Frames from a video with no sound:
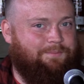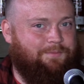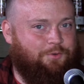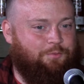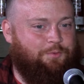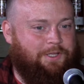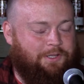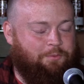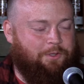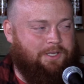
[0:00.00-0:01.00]

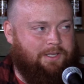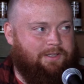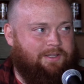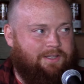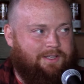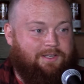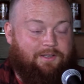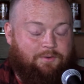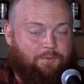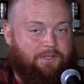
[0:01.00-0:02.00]
really, really,
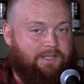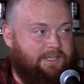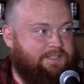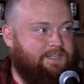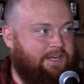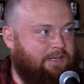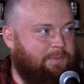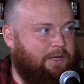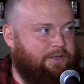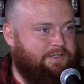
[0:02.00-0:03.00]
really excited
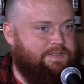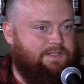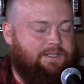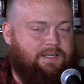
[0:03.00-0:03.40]
about it.